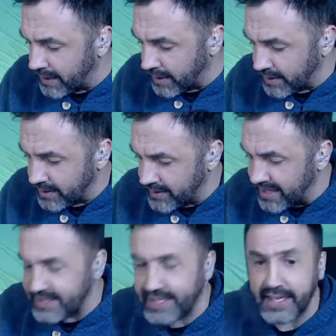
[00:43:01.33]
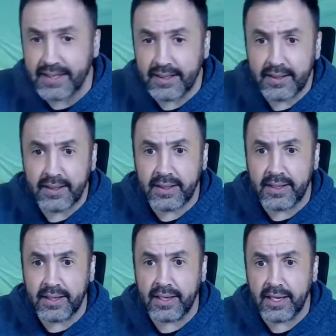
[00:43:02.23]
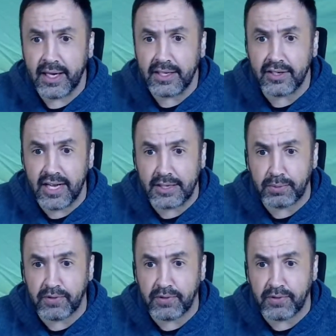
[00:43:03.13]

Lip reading: my god, DSL internet